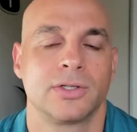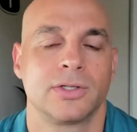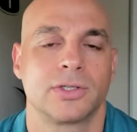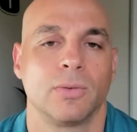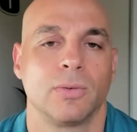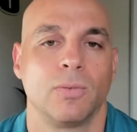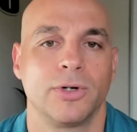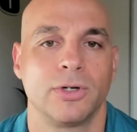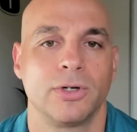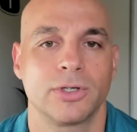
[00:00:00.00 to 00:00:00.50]

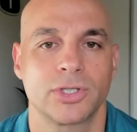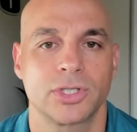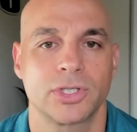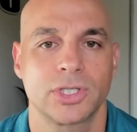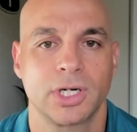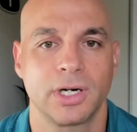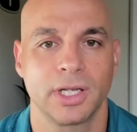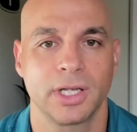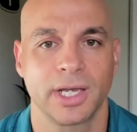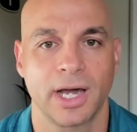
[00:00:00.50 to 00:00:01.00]
So when you're
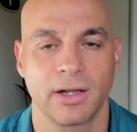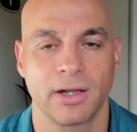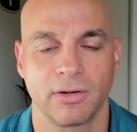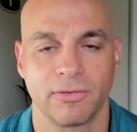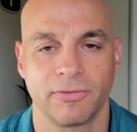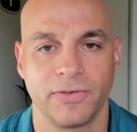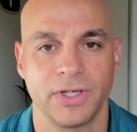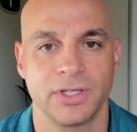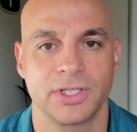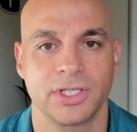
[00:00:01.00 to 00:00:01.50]
starting out
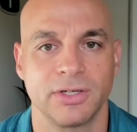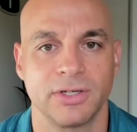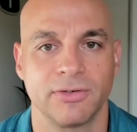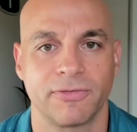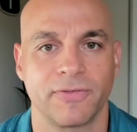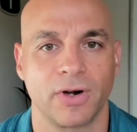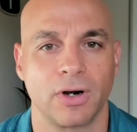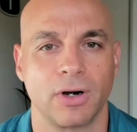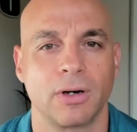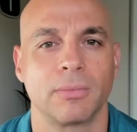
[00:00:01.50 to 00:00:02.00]
a VC
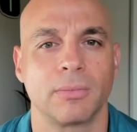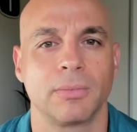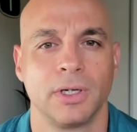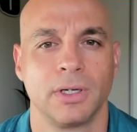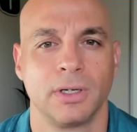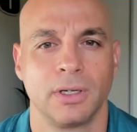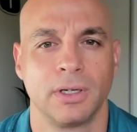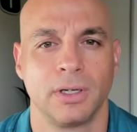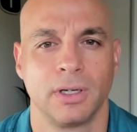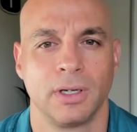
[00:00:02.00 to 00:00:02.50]

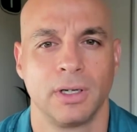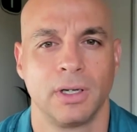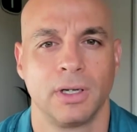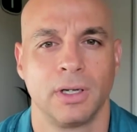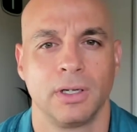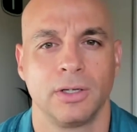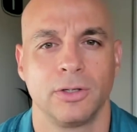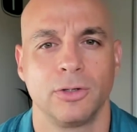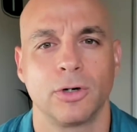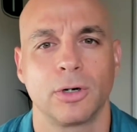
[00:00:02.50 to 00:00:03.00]
firm,
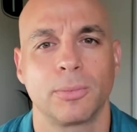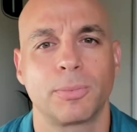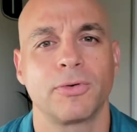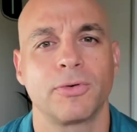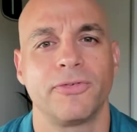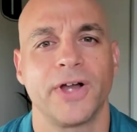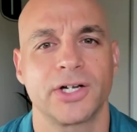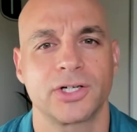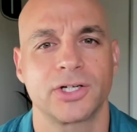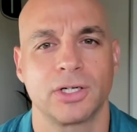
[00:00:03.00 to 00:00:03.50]
you're
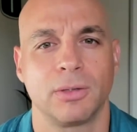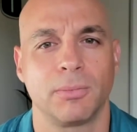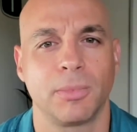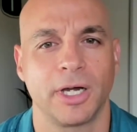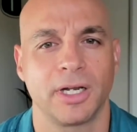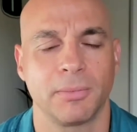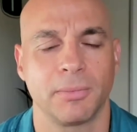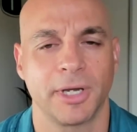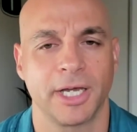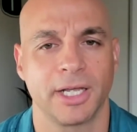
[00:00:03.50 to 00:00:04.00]
professional
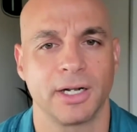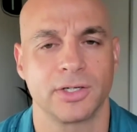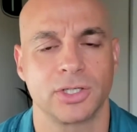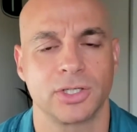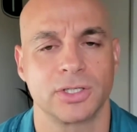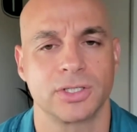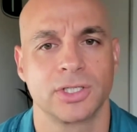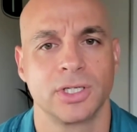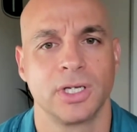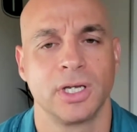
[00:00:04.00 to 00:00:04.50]
money
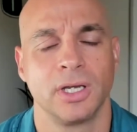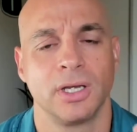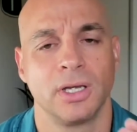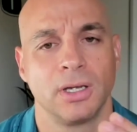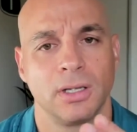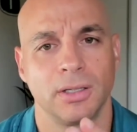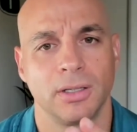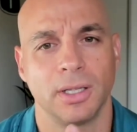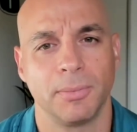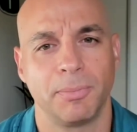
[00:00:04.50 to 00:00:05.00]
managers.
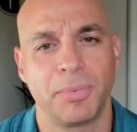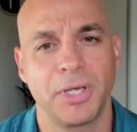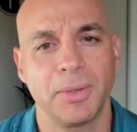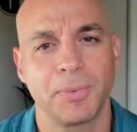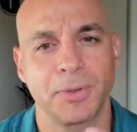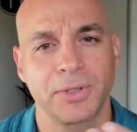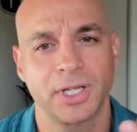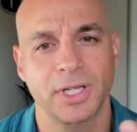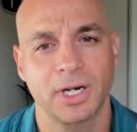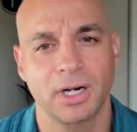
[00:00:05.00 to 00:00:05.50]
The
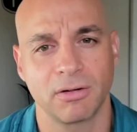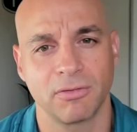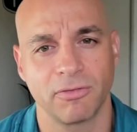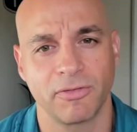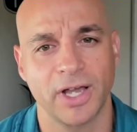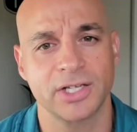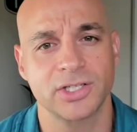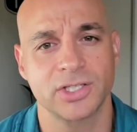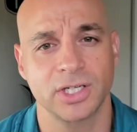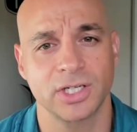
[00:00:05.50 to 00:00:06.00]
people that are
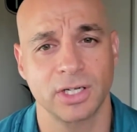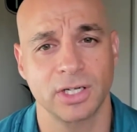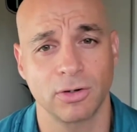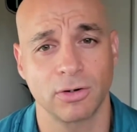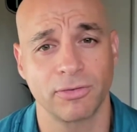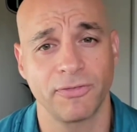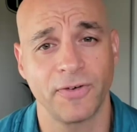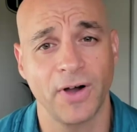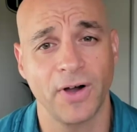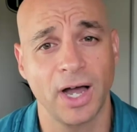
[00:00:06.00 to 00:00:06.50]
investing in
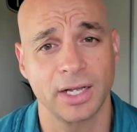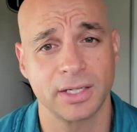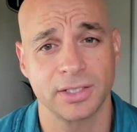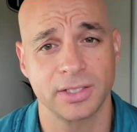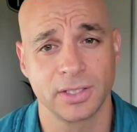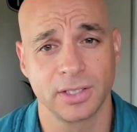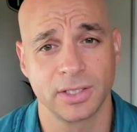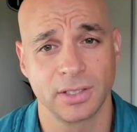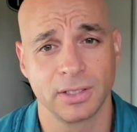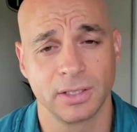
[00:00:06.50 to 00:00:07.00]
your
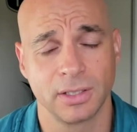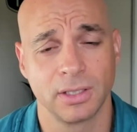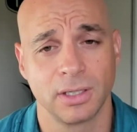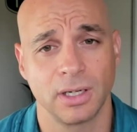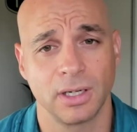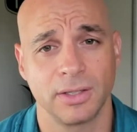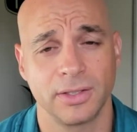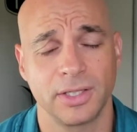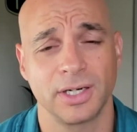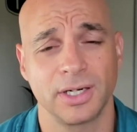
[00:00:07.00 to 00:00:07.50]
fund,
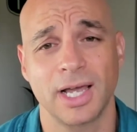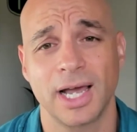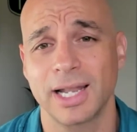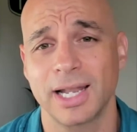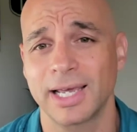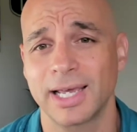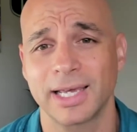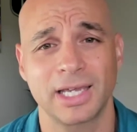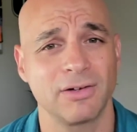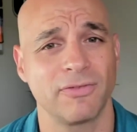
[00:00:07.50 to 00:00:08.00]
they're
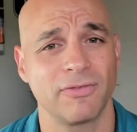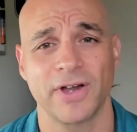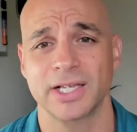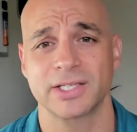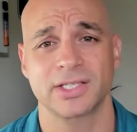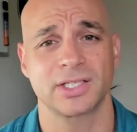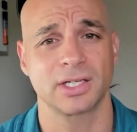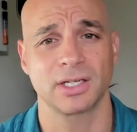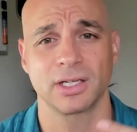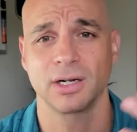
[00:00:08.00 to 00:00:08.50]
not like
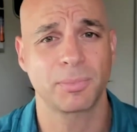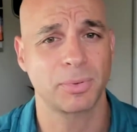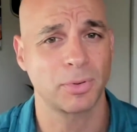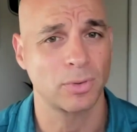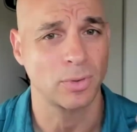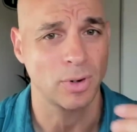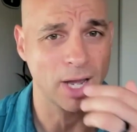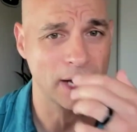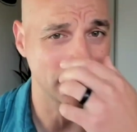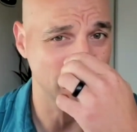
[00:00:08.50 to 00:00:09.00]
investing in a
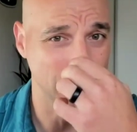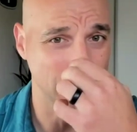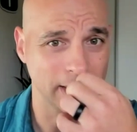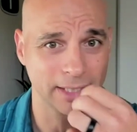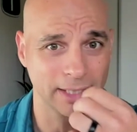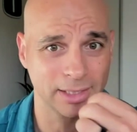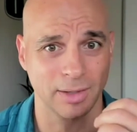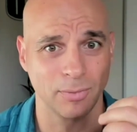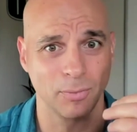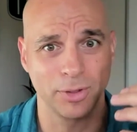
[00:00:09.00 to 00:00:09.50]
product
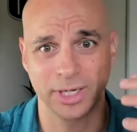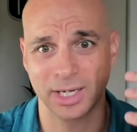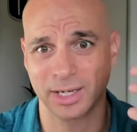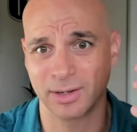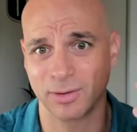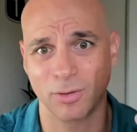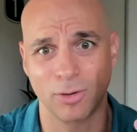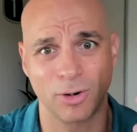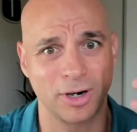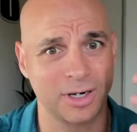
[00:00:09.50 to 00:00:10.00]
like they want
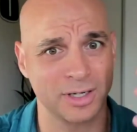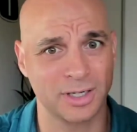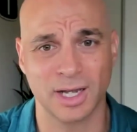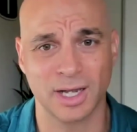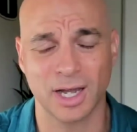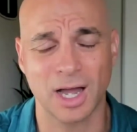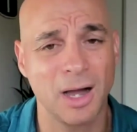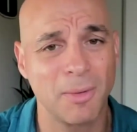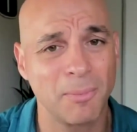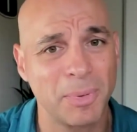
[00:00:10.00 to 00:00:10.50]
it, or a
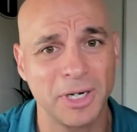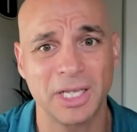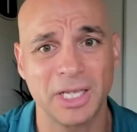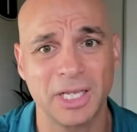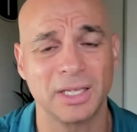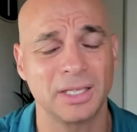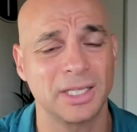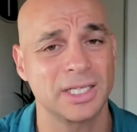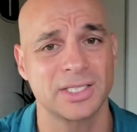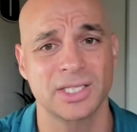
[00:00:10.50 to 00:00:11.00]

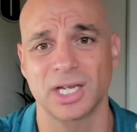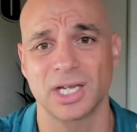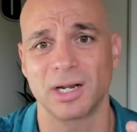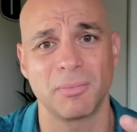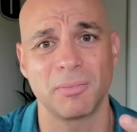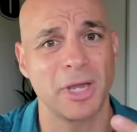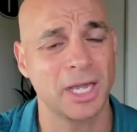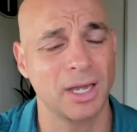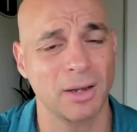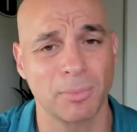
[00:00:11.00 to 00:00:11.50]
company that's going
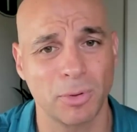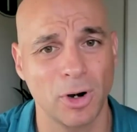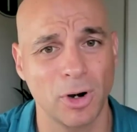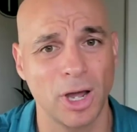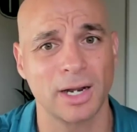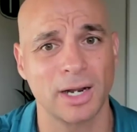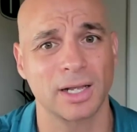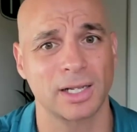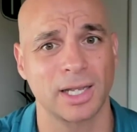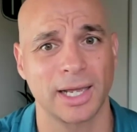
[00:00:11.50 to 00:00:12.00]
to make a
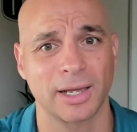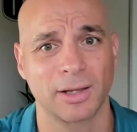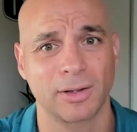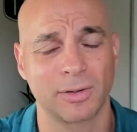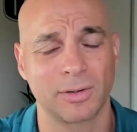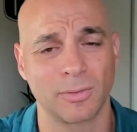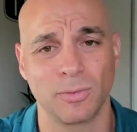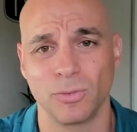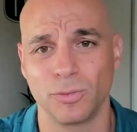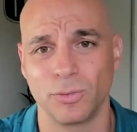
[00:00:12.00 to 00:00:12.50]
product like
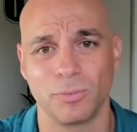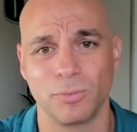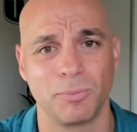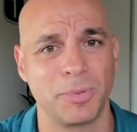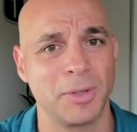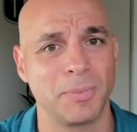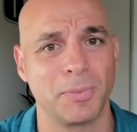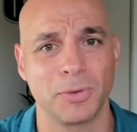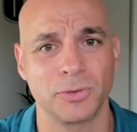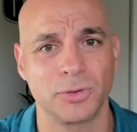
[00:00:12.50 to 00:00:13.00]

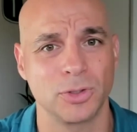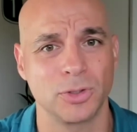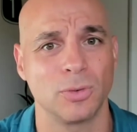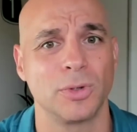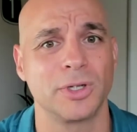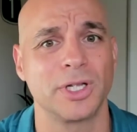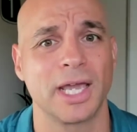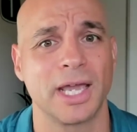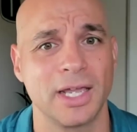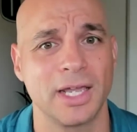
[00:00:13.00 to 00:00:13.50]
people do
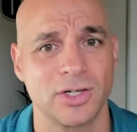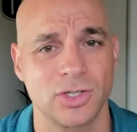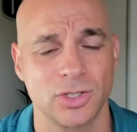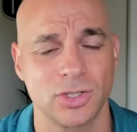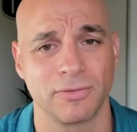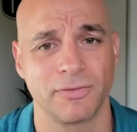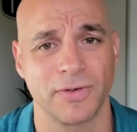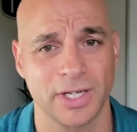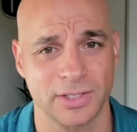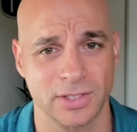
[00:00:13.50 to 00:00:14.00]
when they
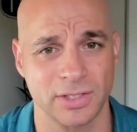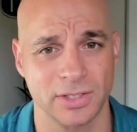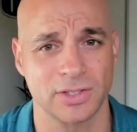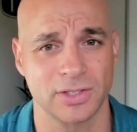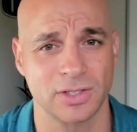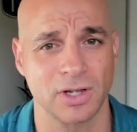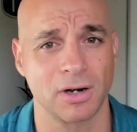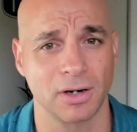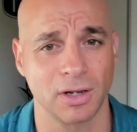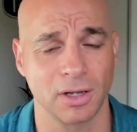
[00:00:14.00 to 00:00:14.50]
angel invest in
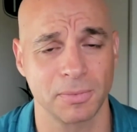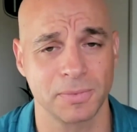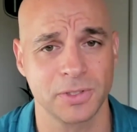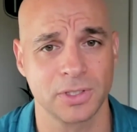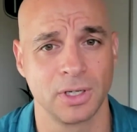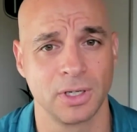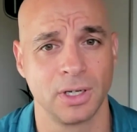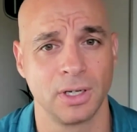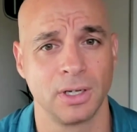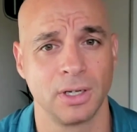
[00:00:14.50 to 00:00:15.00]

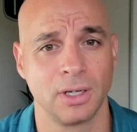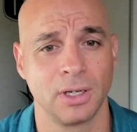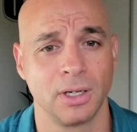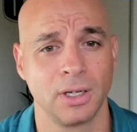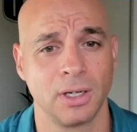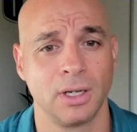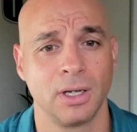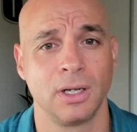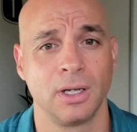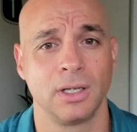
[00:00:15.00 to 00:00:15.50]
startups.
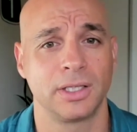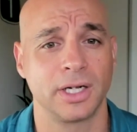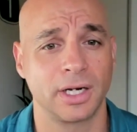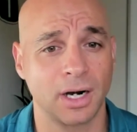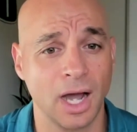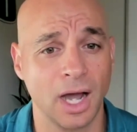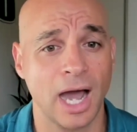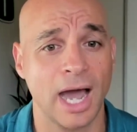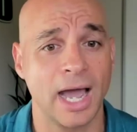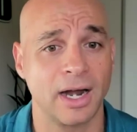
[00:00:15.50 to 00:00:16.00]

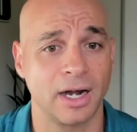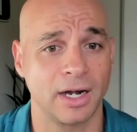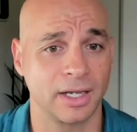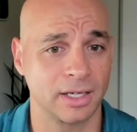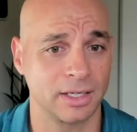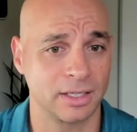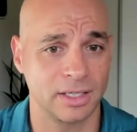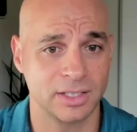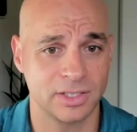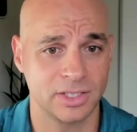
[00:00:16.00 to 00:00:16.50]
They're
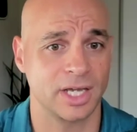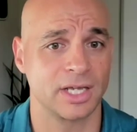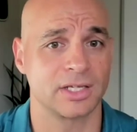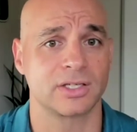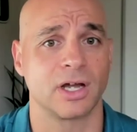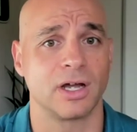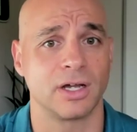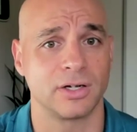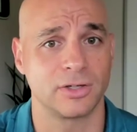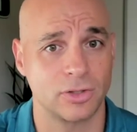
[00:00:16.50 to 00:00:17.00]
hiring, in this
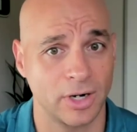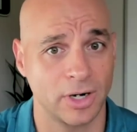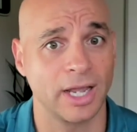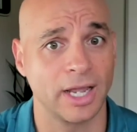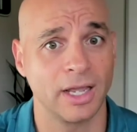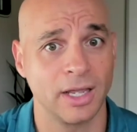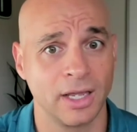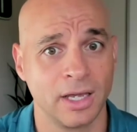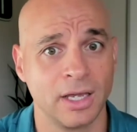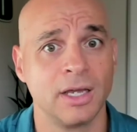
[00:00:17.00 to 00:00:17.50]
case,
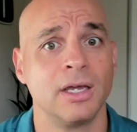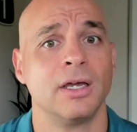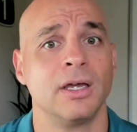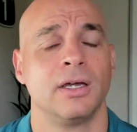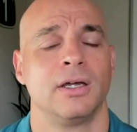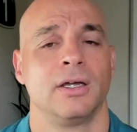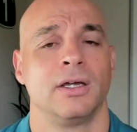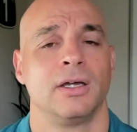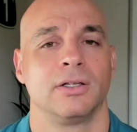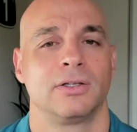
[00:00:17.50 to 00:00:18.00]
Andre,
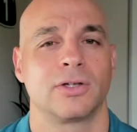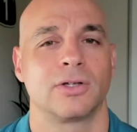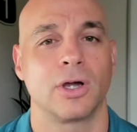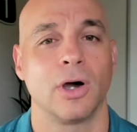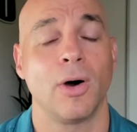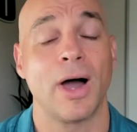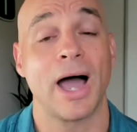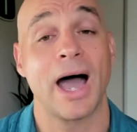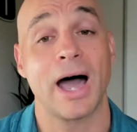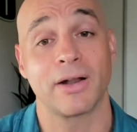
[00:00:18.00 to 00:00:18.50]
to
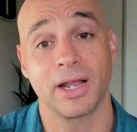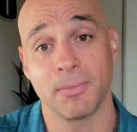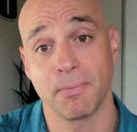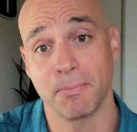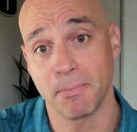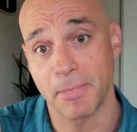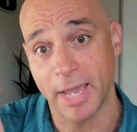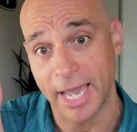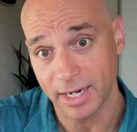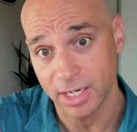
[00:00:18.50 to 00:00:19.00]
go out
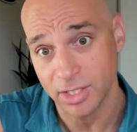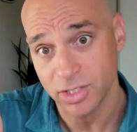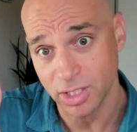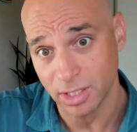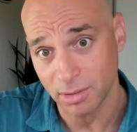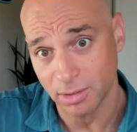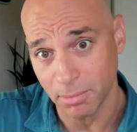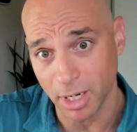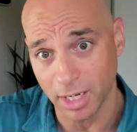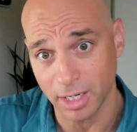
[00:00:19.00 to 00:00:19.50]
and manage
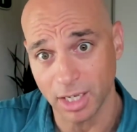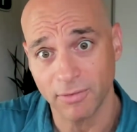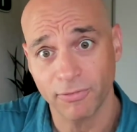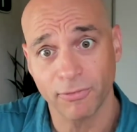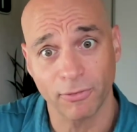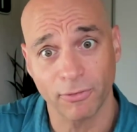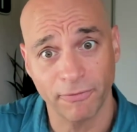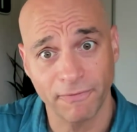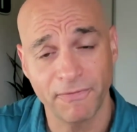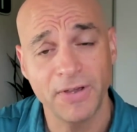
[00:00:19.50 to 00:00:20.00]
their money
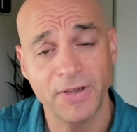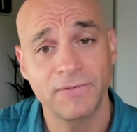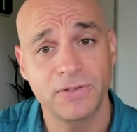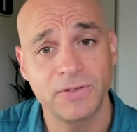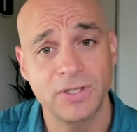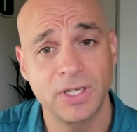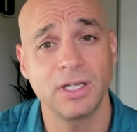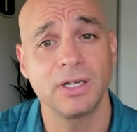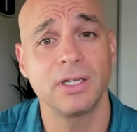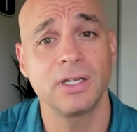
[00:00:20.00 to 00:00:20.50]
for
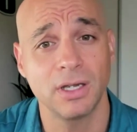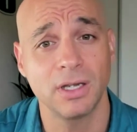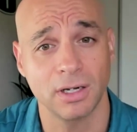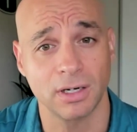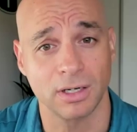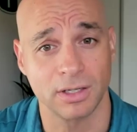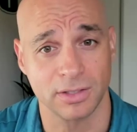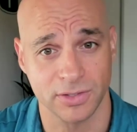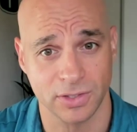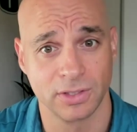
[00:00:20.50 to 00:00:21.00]
15
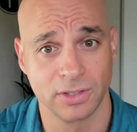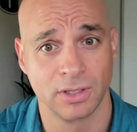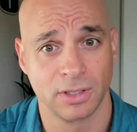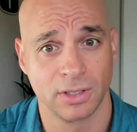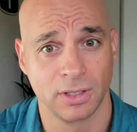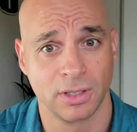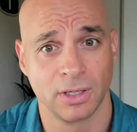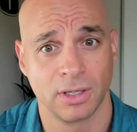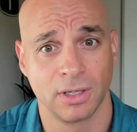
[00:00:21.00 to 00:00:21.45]
years.